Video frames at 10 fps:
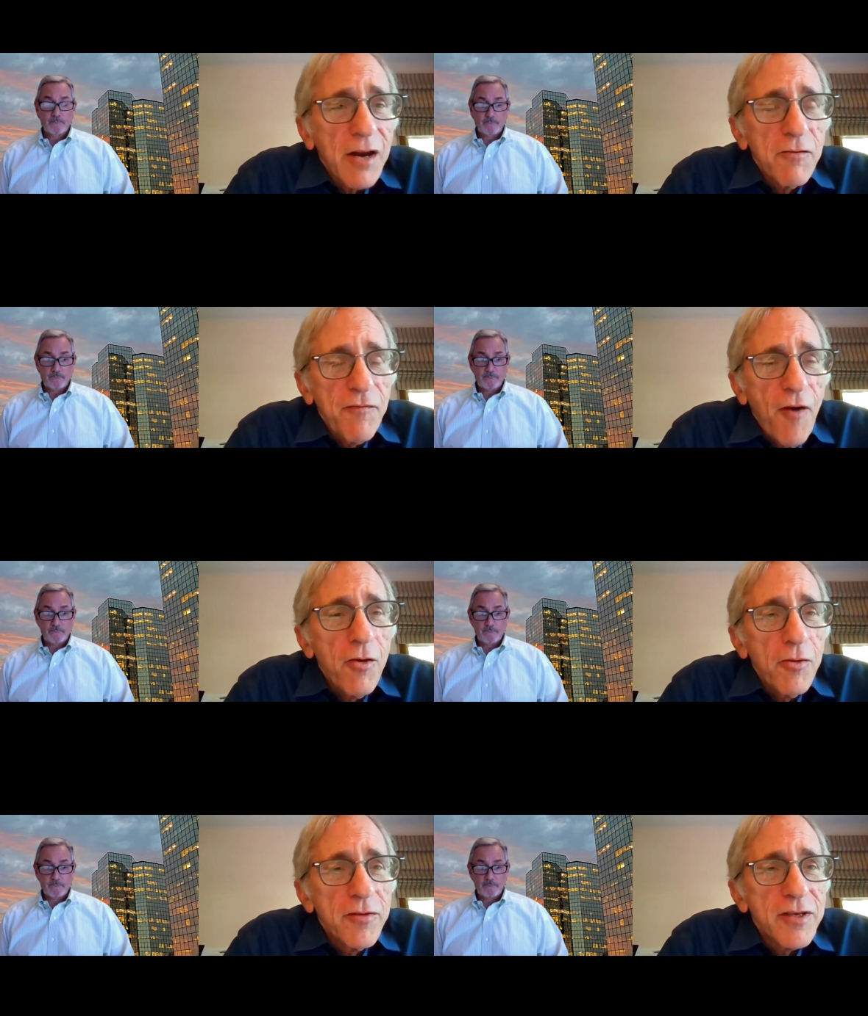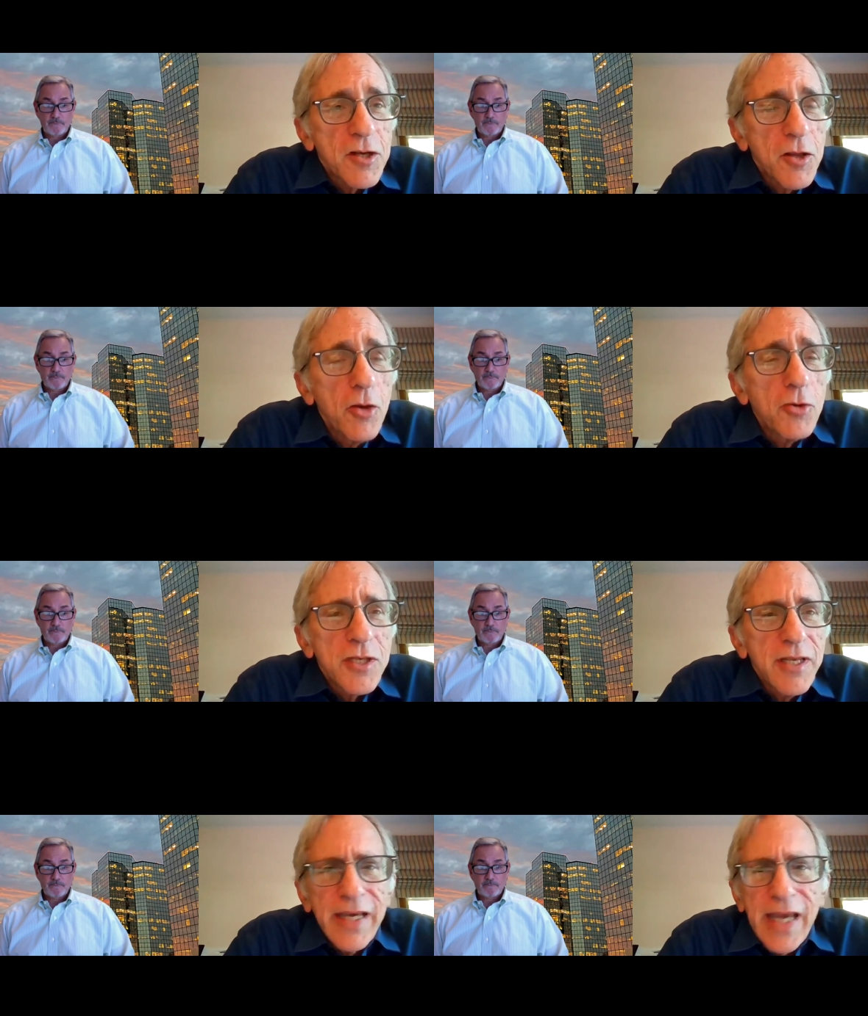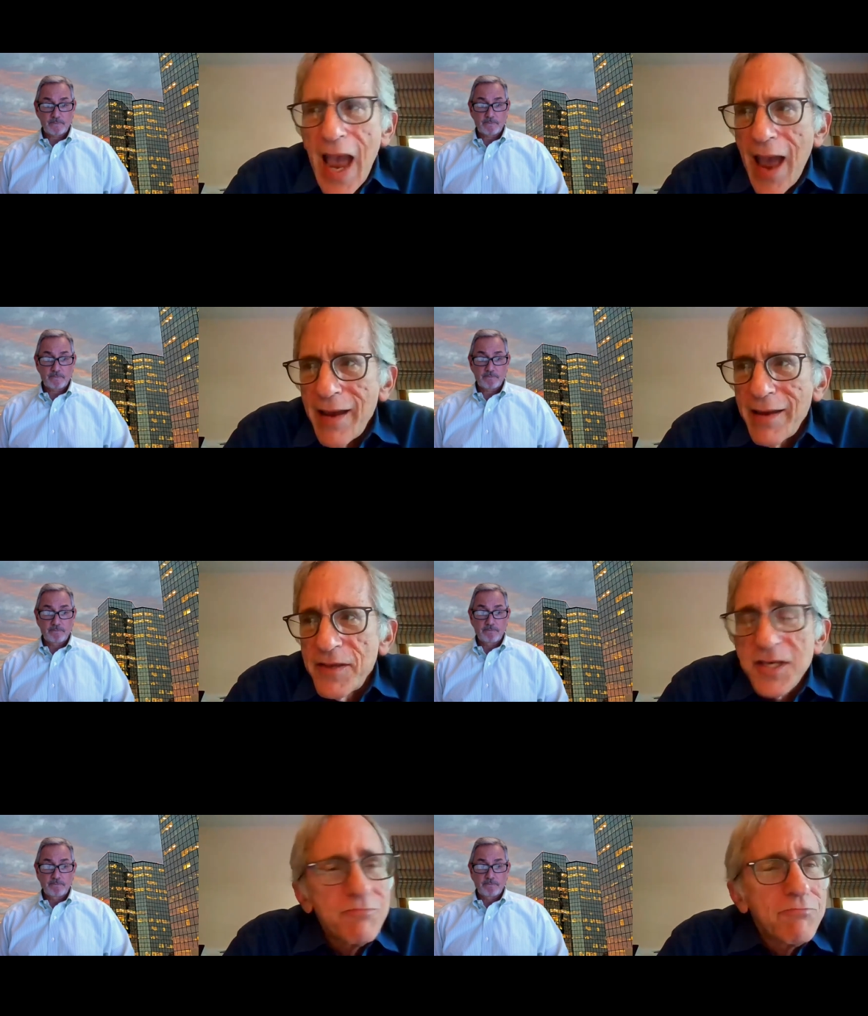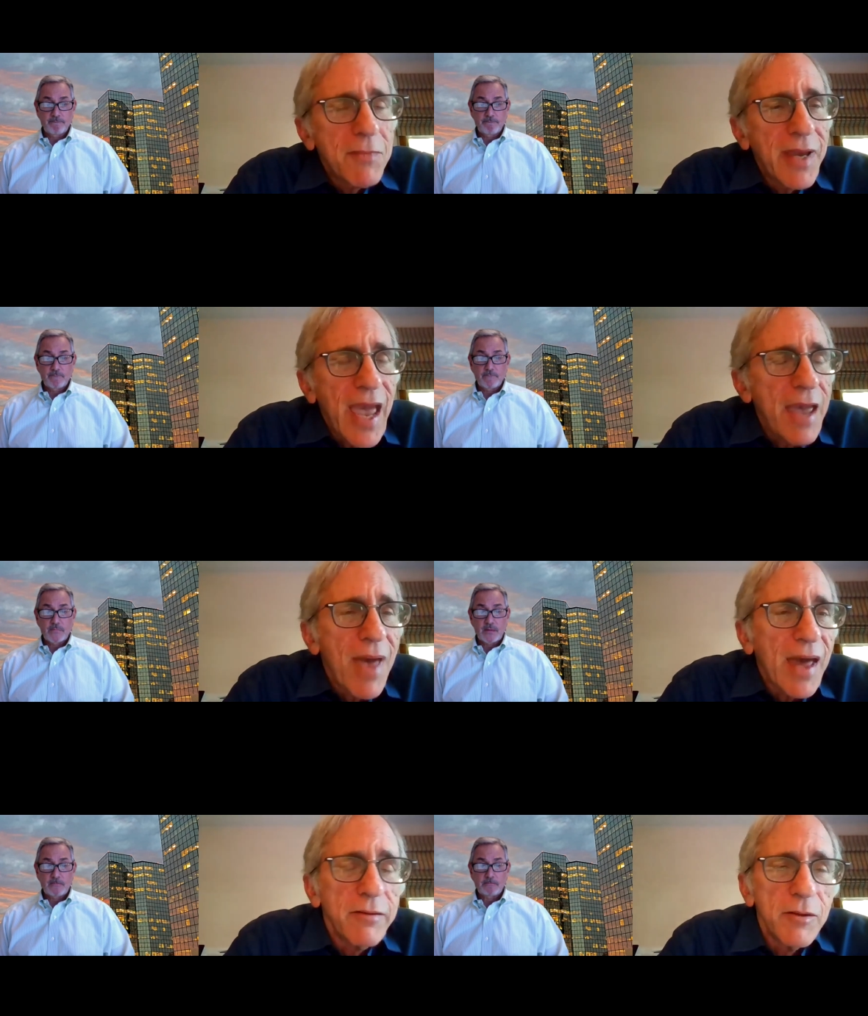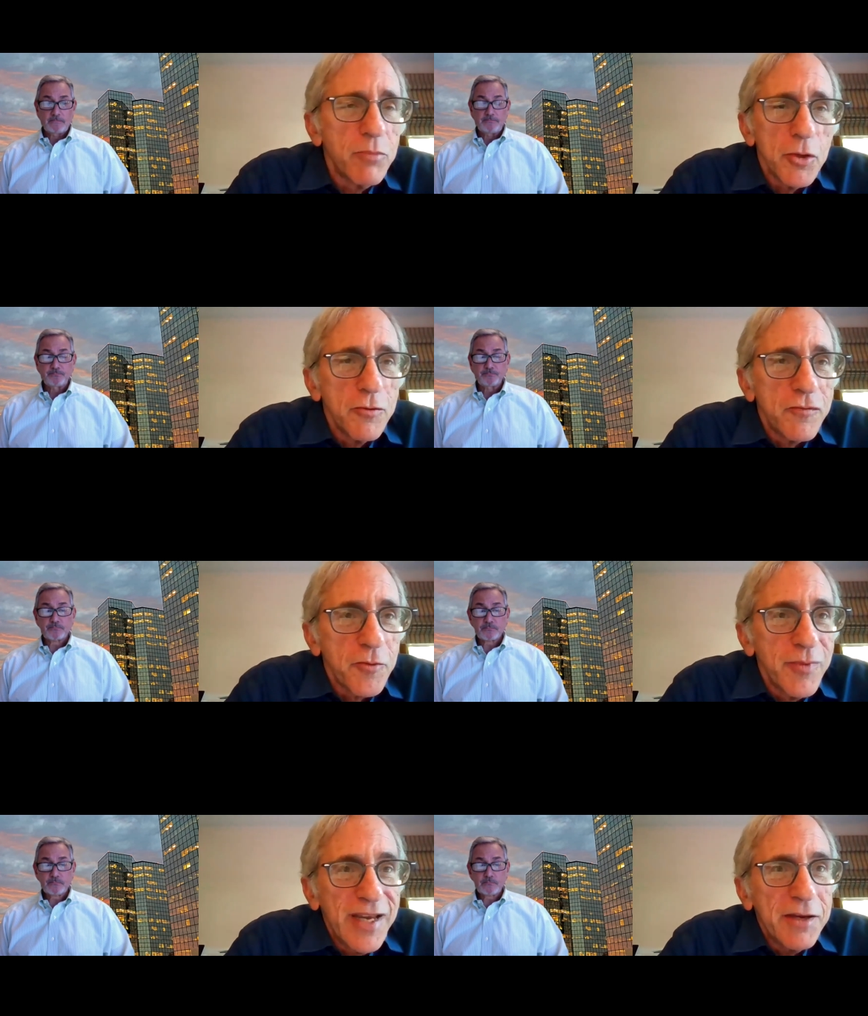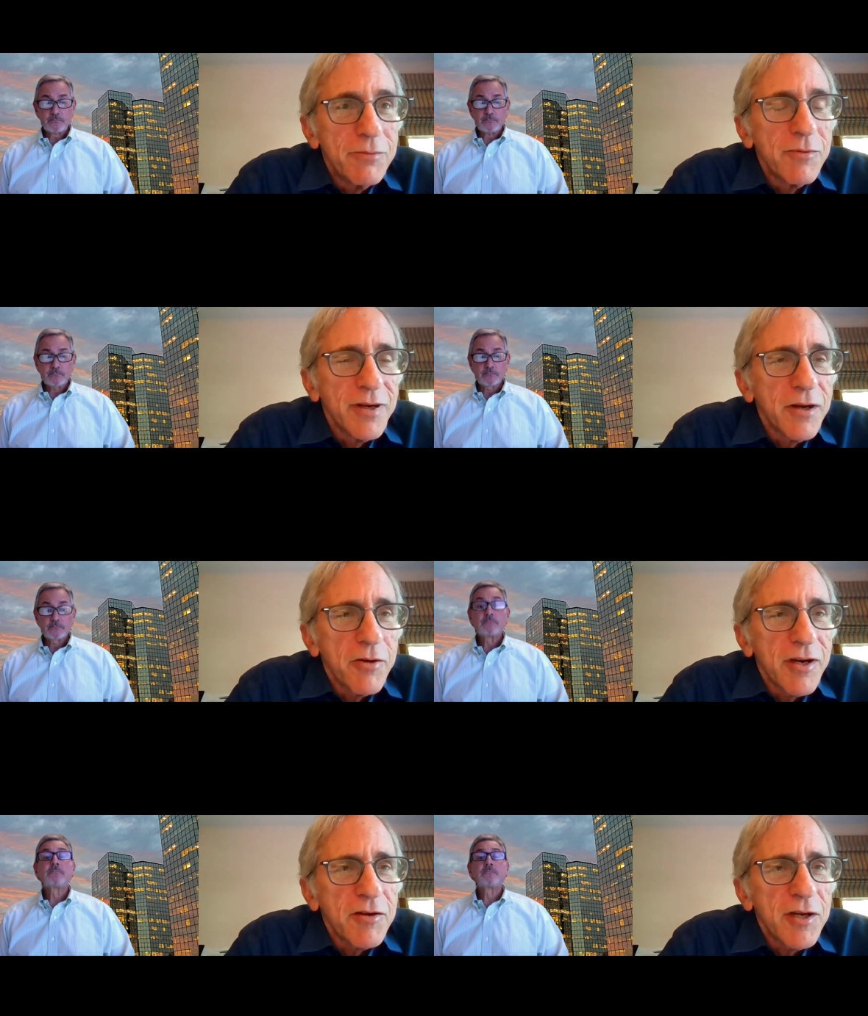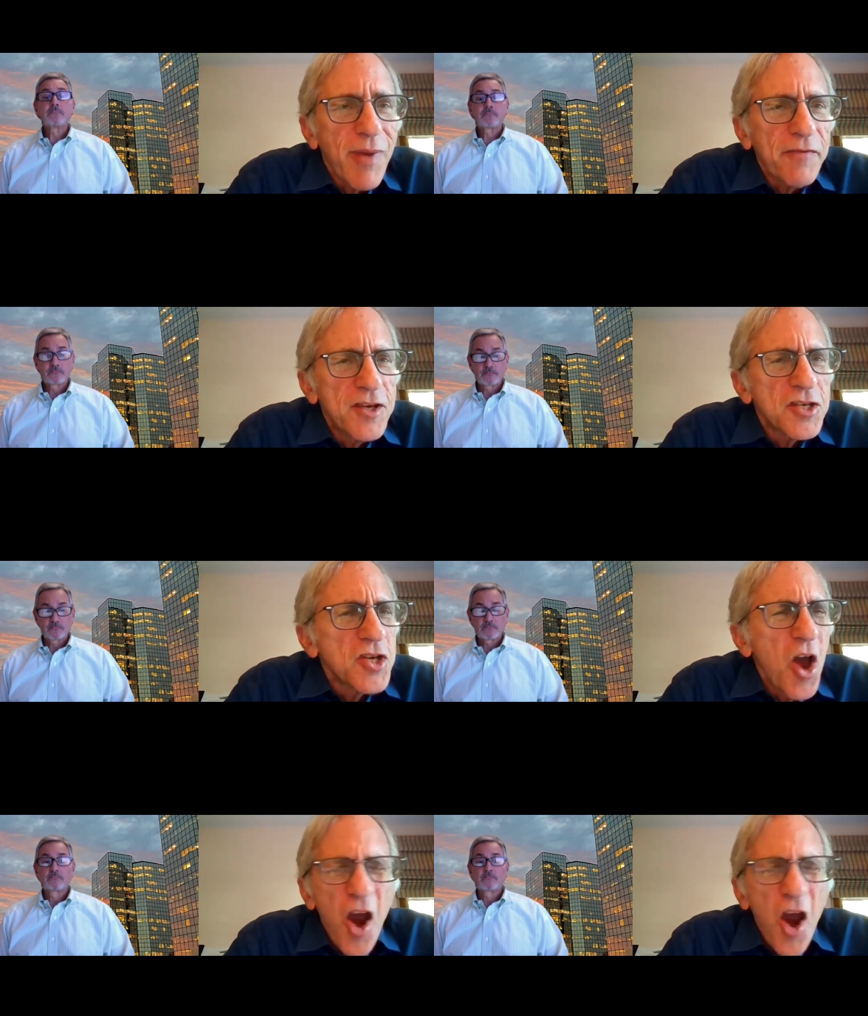Speaker 1: I don't follow this closely, this came out of the blue for me, you know, hearing about this.